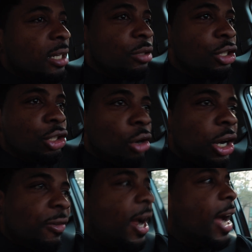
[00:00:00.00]
them to
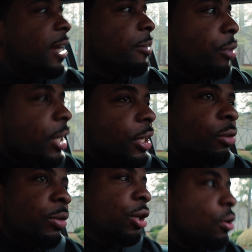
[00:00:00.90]
joyride and breaking the
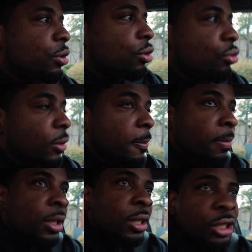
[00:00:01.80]
windows and doing
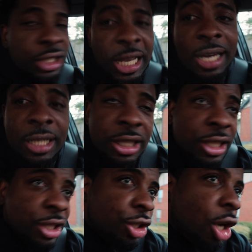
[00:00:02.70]

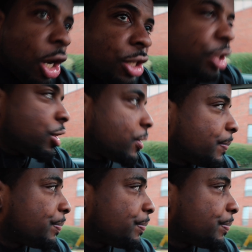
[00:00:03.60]
Challengers and Chargers.